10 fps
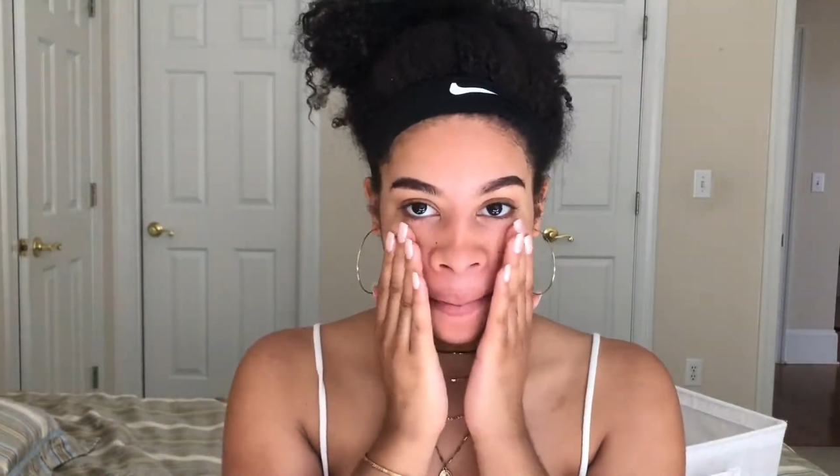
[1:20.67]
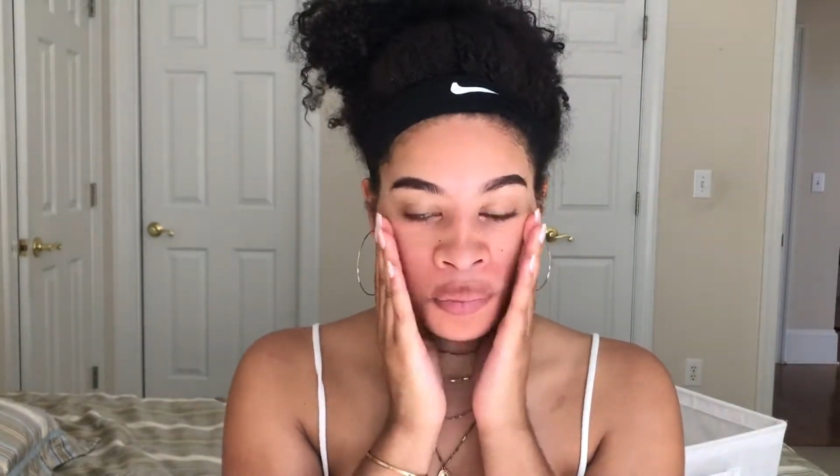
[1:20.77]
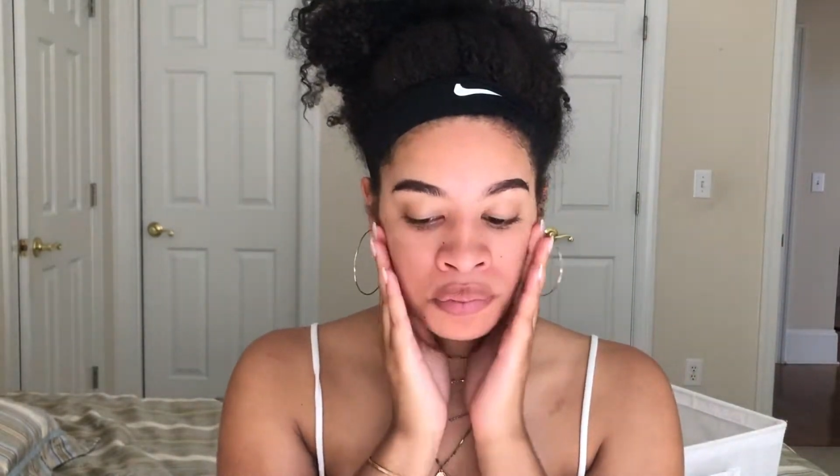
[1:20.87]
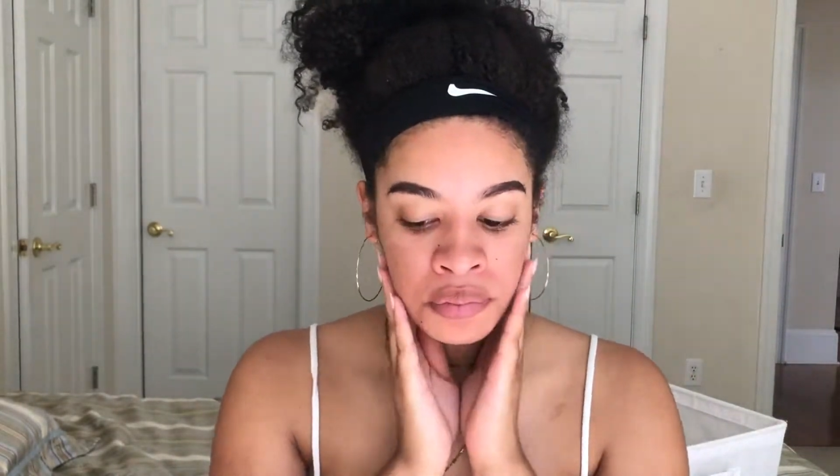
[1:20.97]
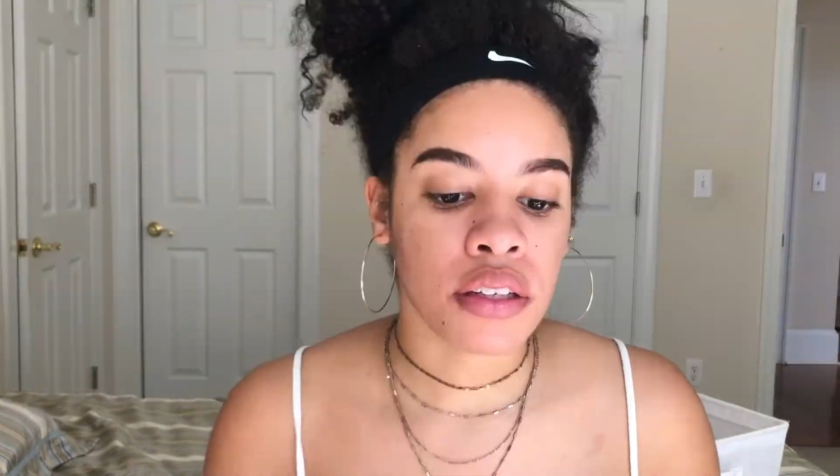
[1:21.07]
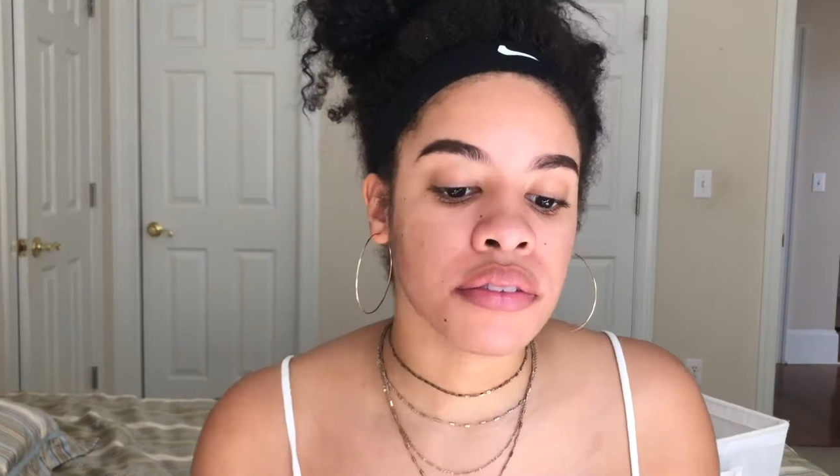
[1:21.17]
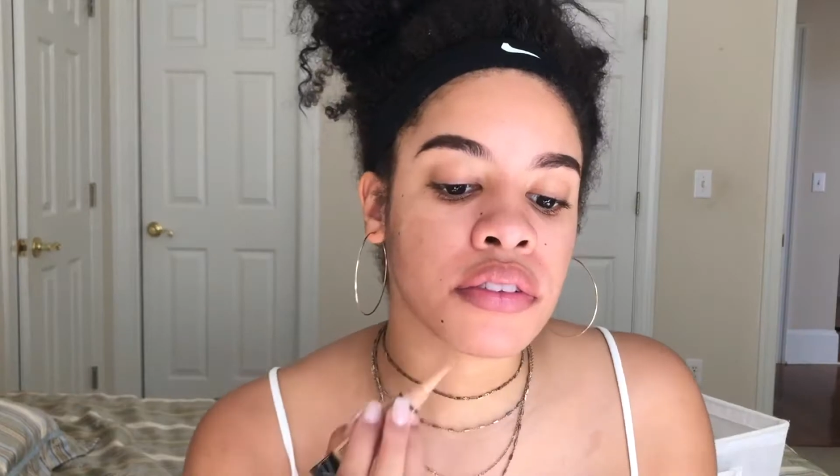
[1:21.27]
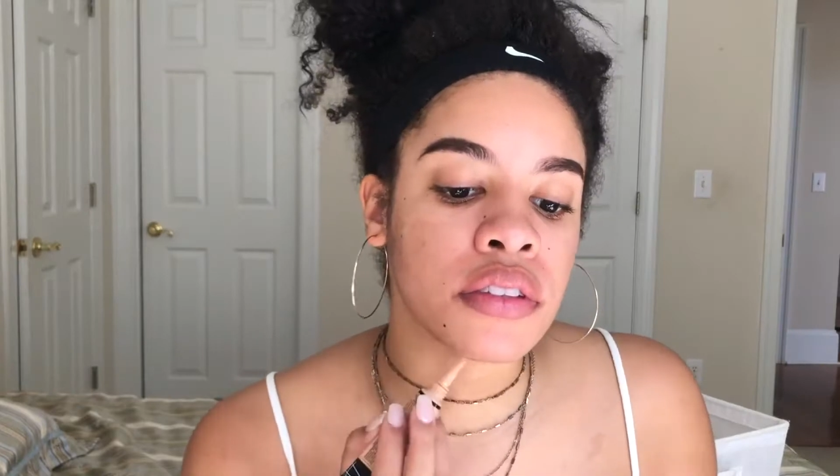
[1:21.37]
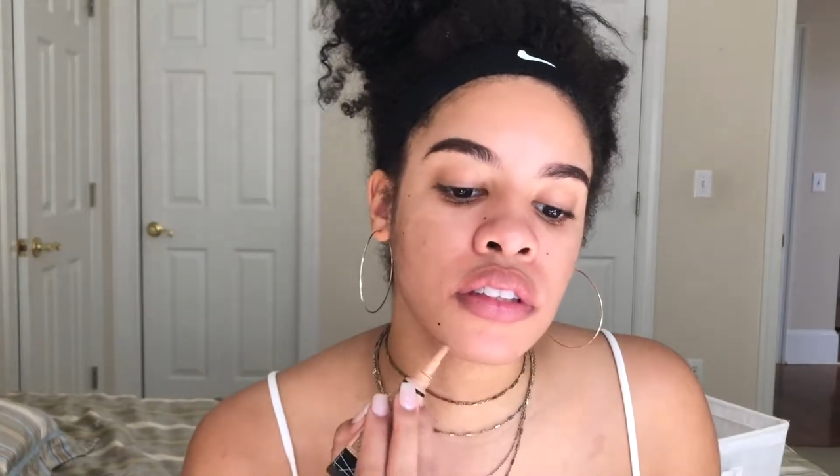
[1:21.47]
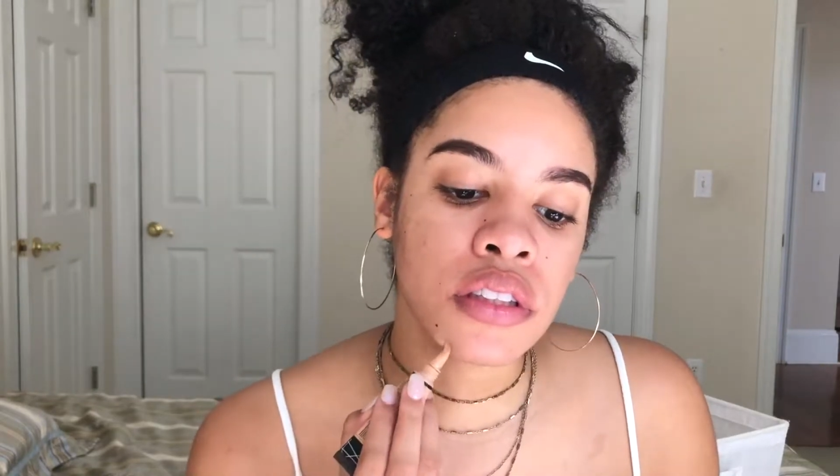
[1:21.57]
It was pretty
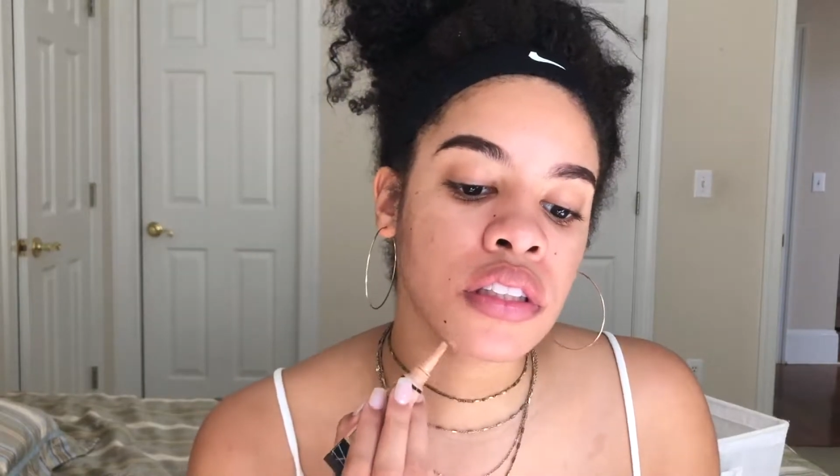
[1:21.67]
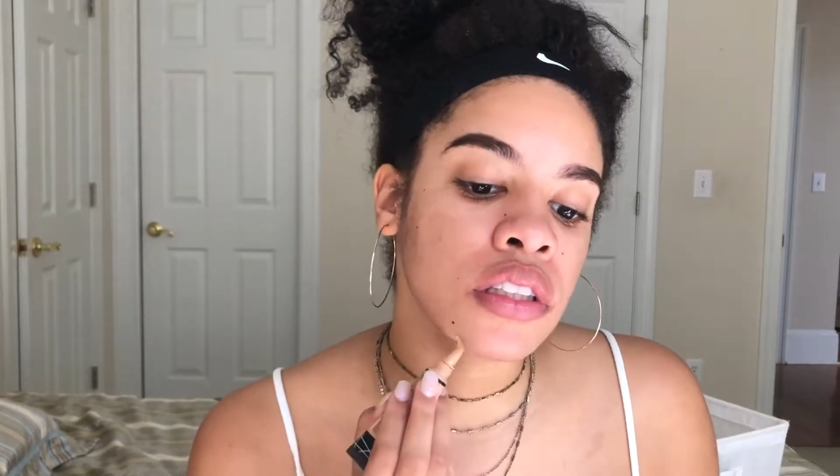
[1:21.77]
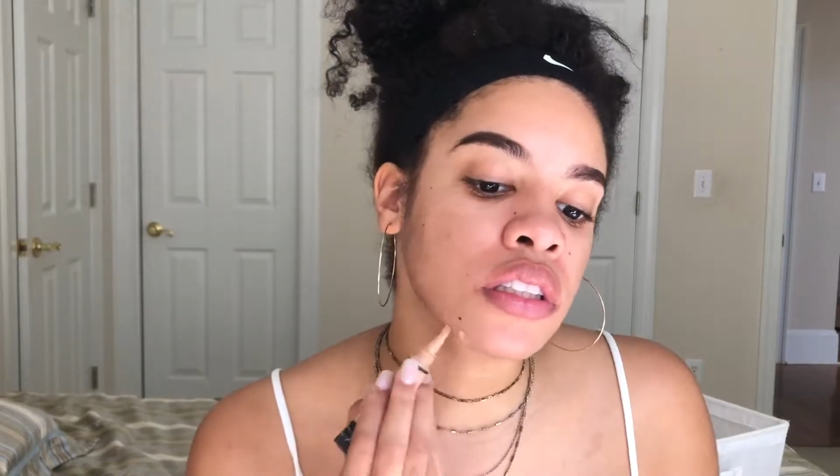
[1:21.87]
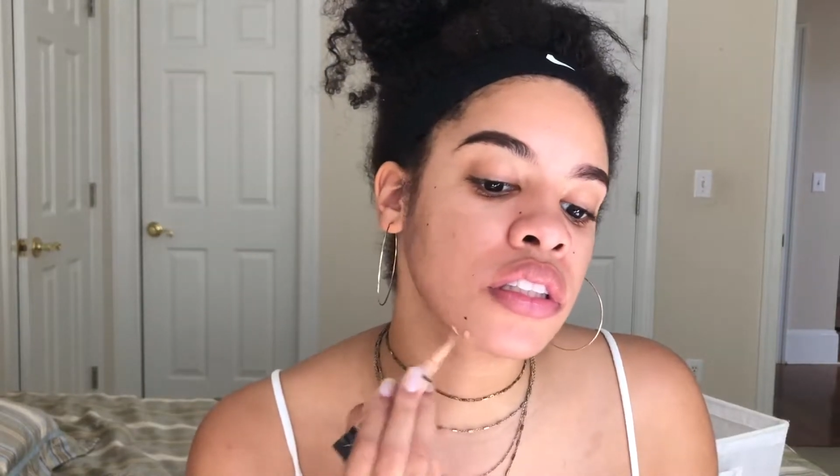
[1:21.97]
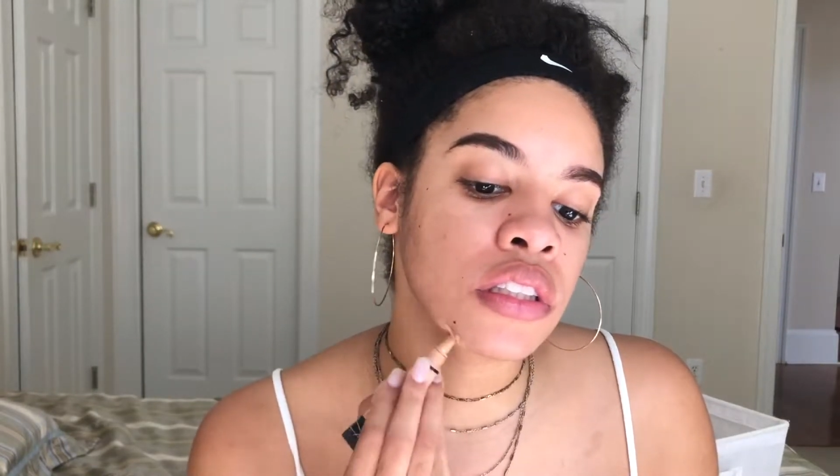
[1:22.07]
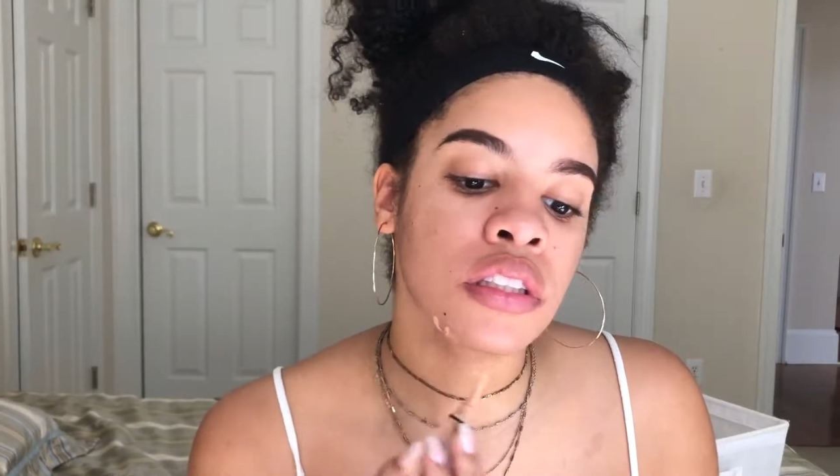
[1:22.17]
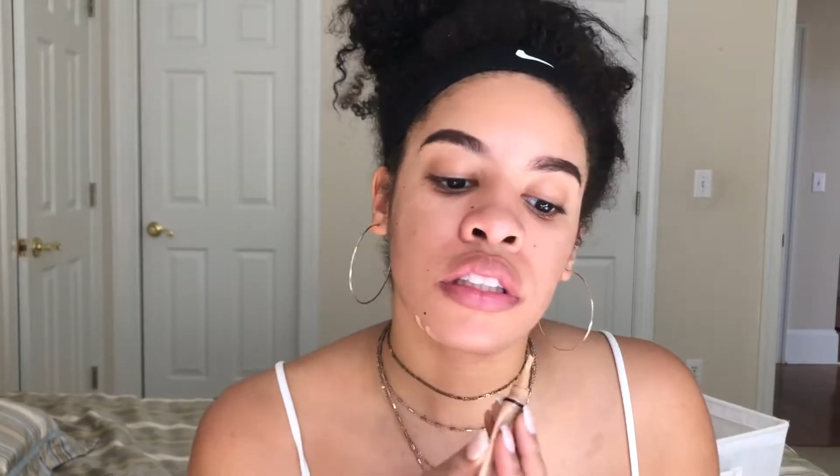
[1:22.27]
nice for what it was.